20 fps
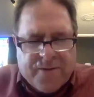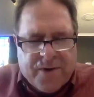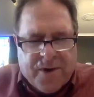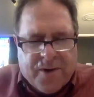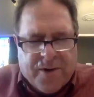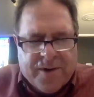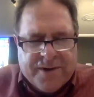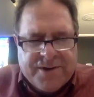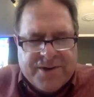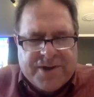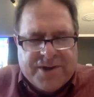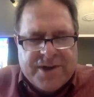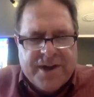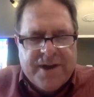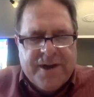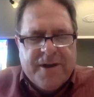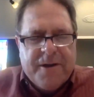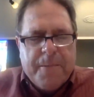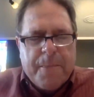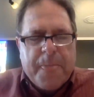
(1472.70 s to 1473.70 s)
Lords,
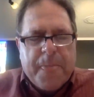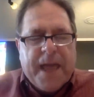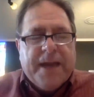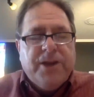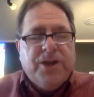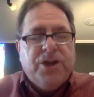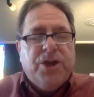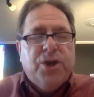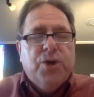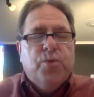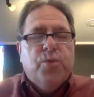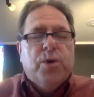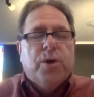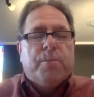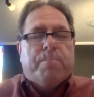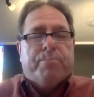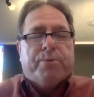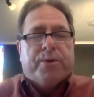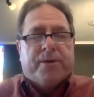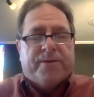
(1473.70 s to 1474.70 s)
and you
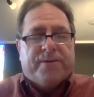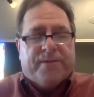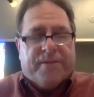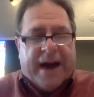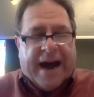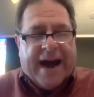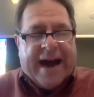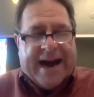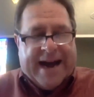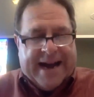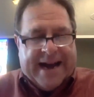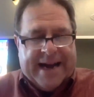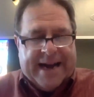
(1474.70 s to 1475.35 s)
will provide